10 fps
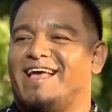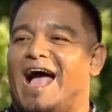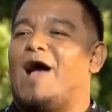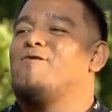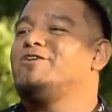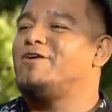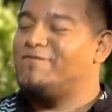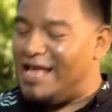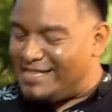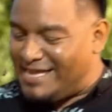I wonder if
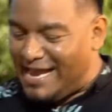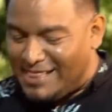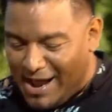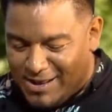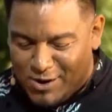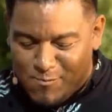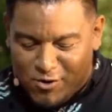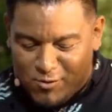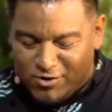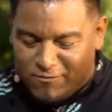that day that little
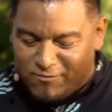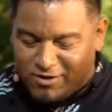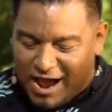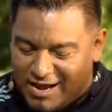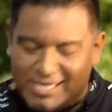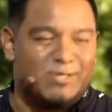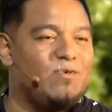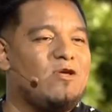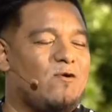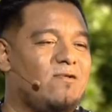boy would have forgotten his
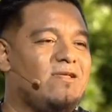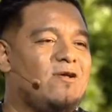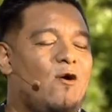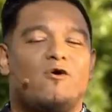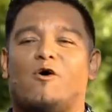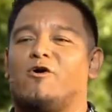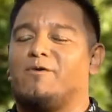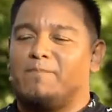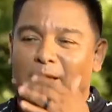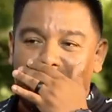meal, or
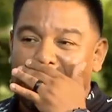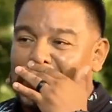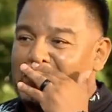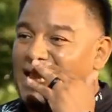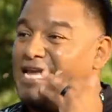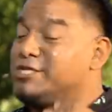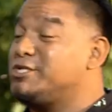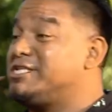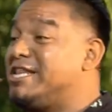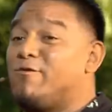maybe that day he
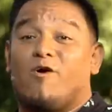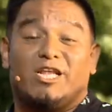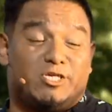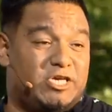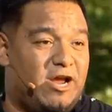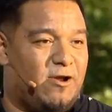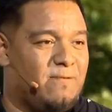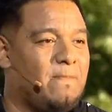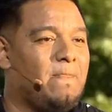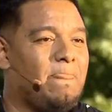just didn't want to share.
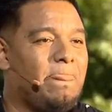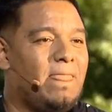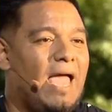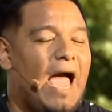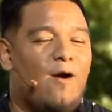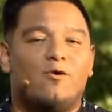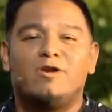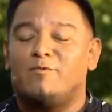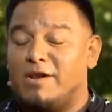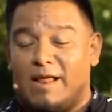I
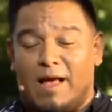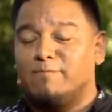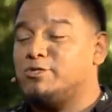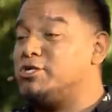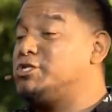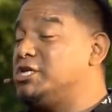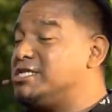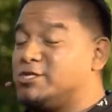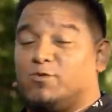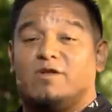wonder, and I'm sure
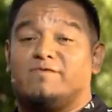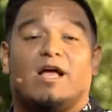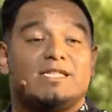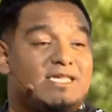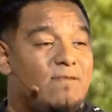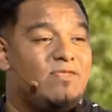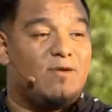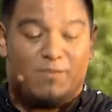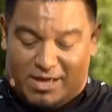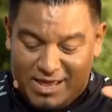Jesus would have done
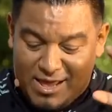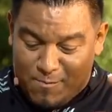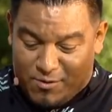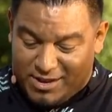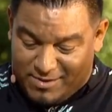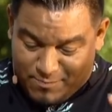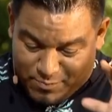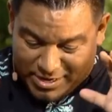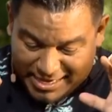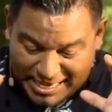something, but
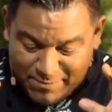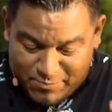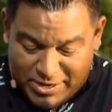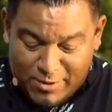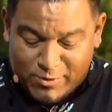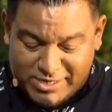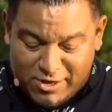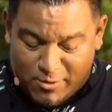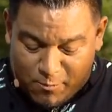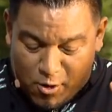he was
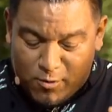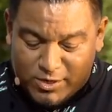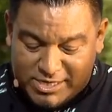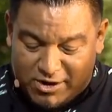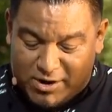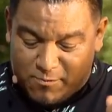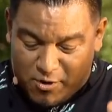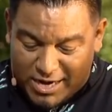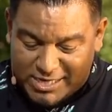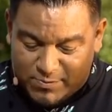there. The boy was there. He
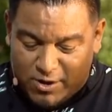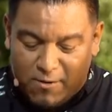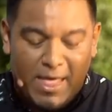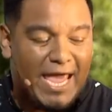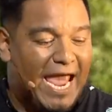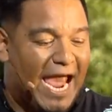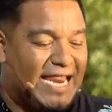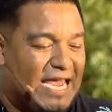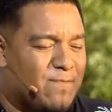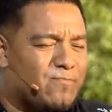brought his meal, and
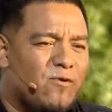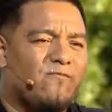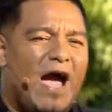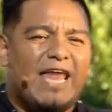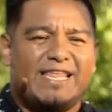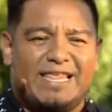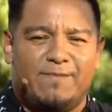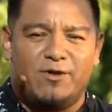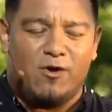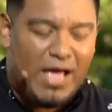he provided that
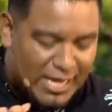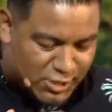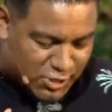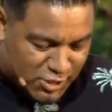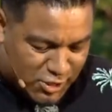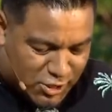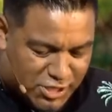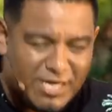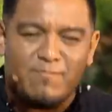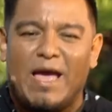meal.
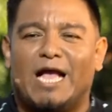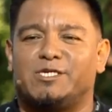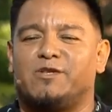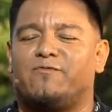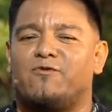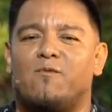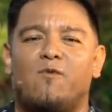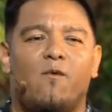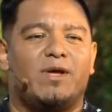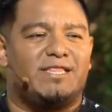Just imagine for a
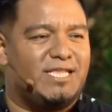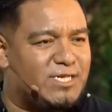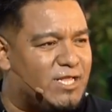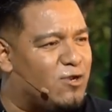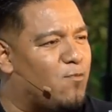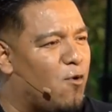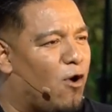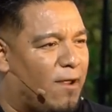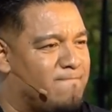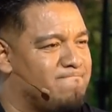moment this little
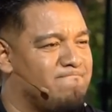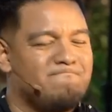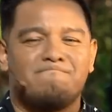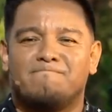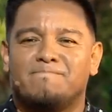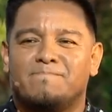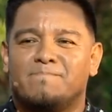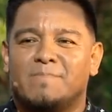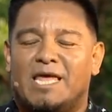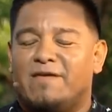boy,
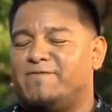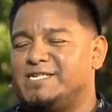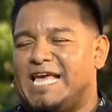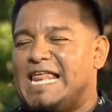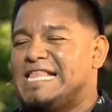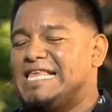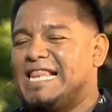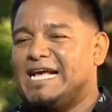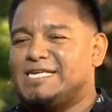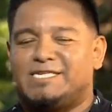and if he's anything
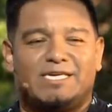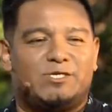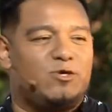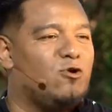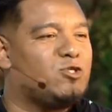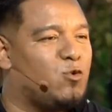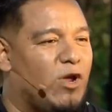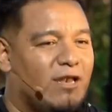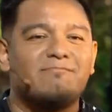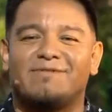like a 6-year-old
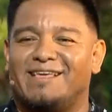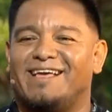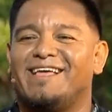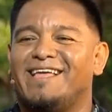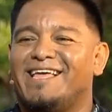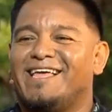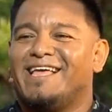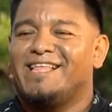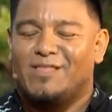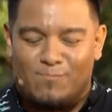twin,
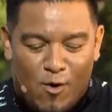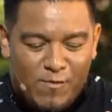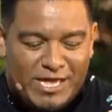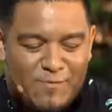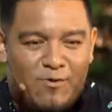the moment he